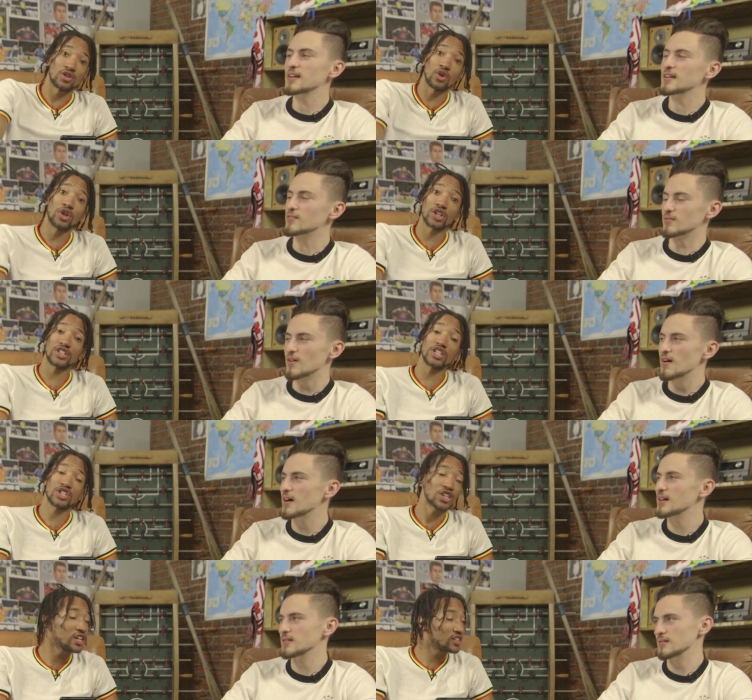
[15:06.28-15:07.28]
Speaker 1: the Dunga
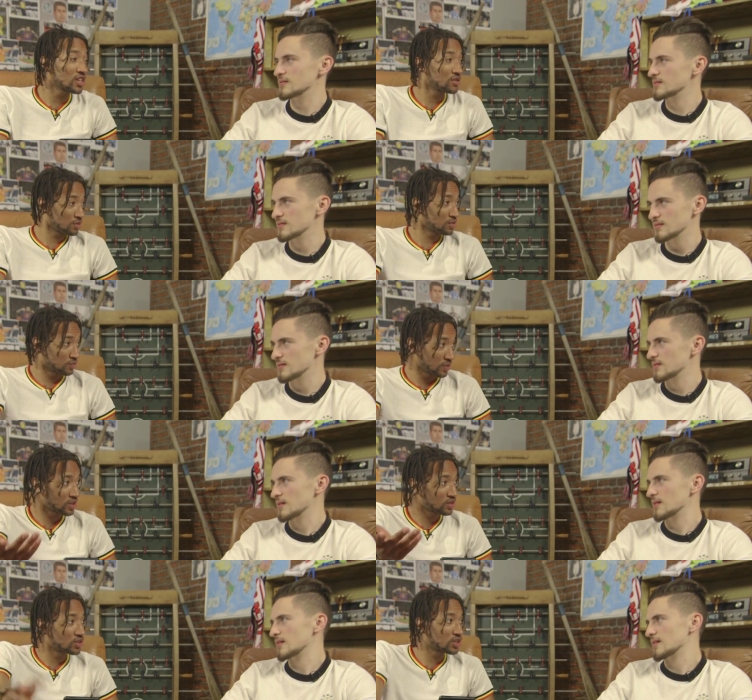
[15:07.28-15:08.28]
t-shirt, they would win
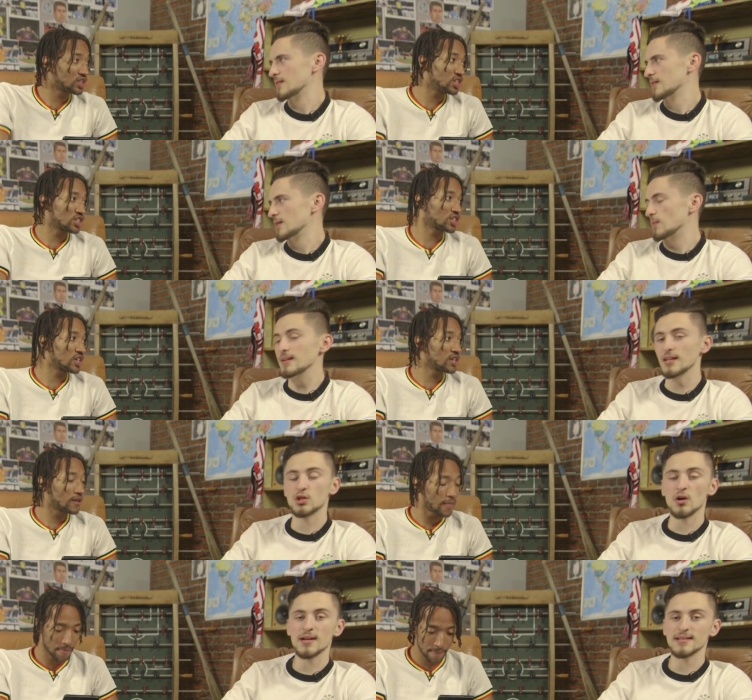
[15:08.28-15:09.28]
the Dunga t-shirt.
Speaker 2: Win the
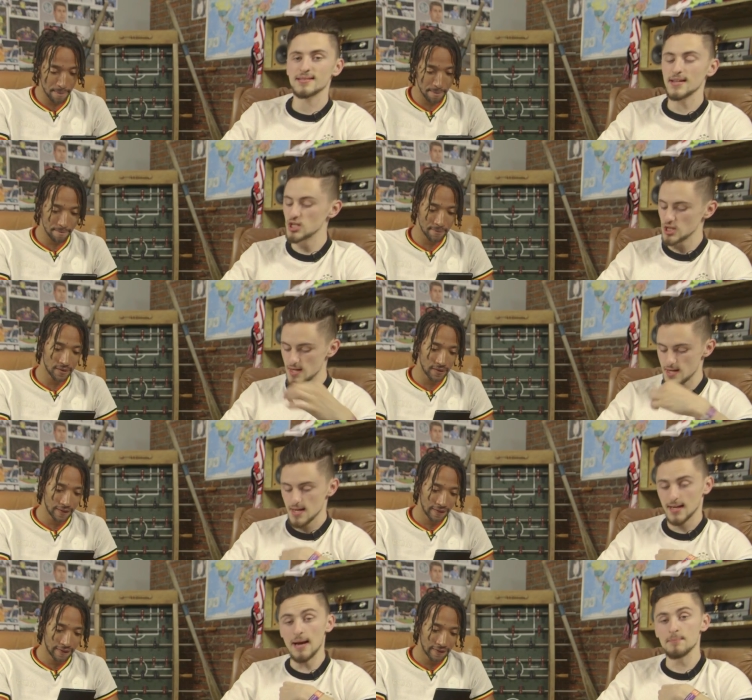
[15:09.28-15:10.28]
Dunga
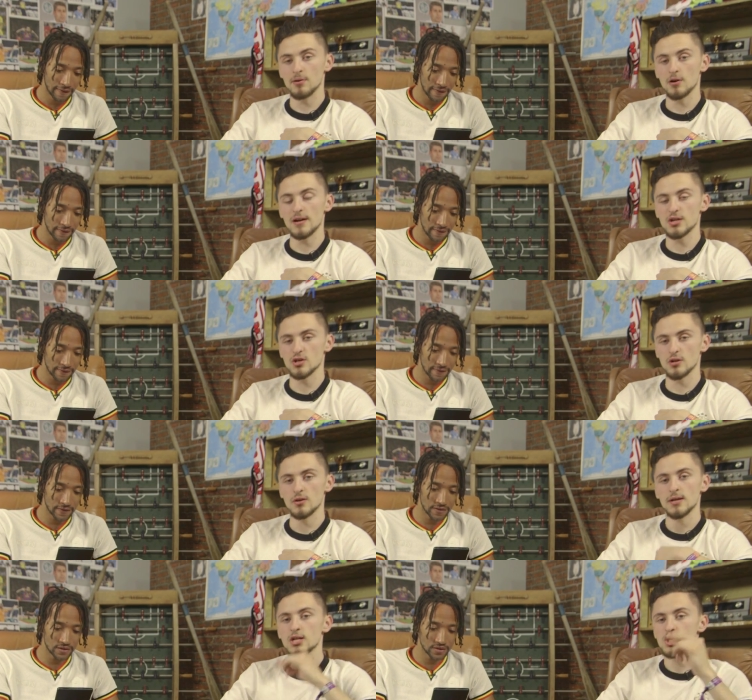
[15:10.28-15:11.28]
t-shirt, Campo
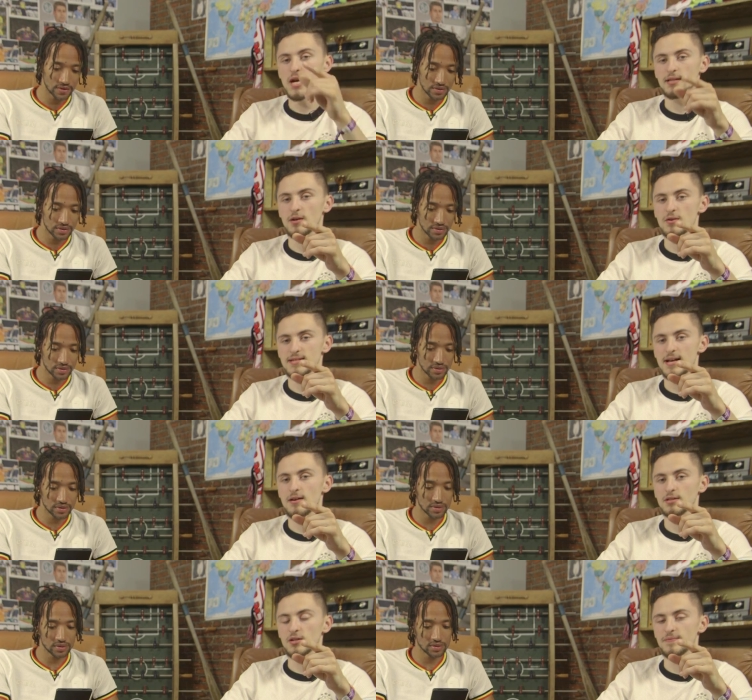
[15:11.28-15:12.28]
Retro, check those
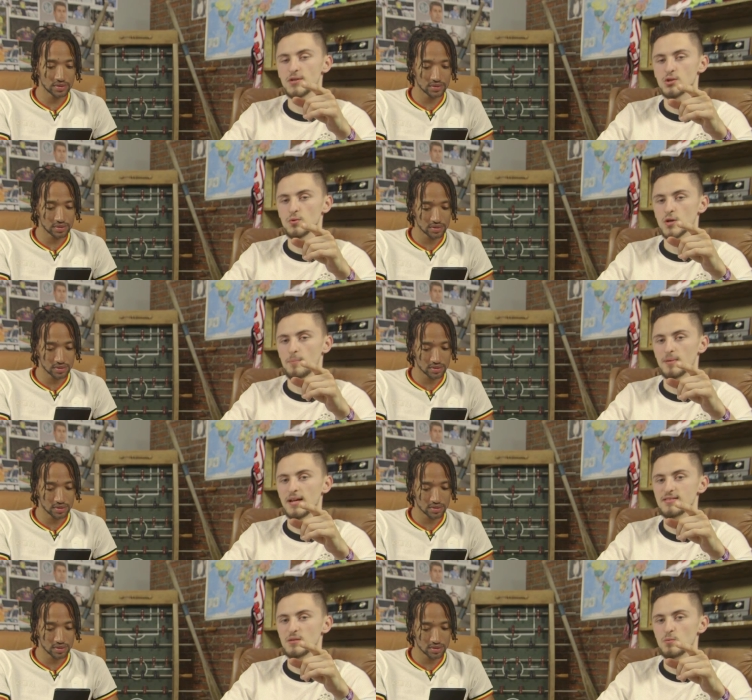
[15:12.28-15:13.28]
out. The official Copa
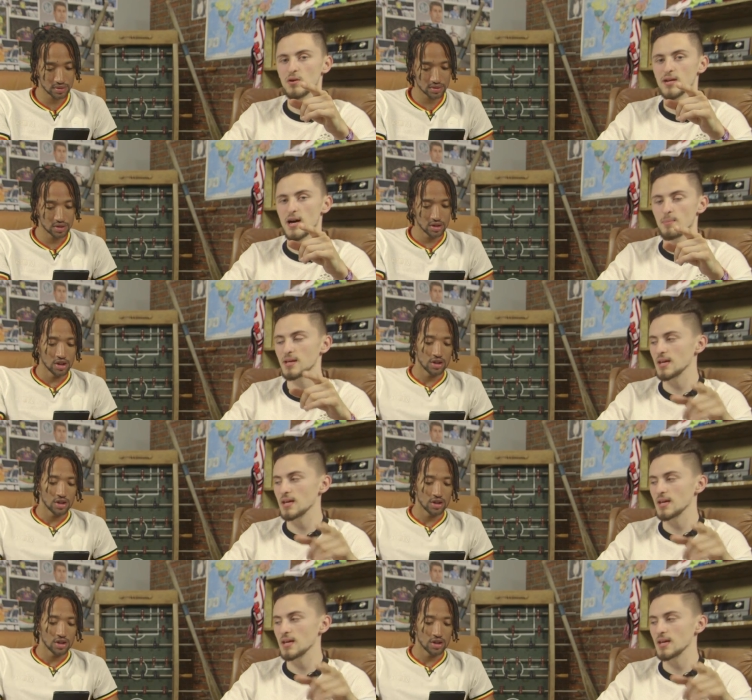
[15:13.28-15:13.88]
ninety World Cup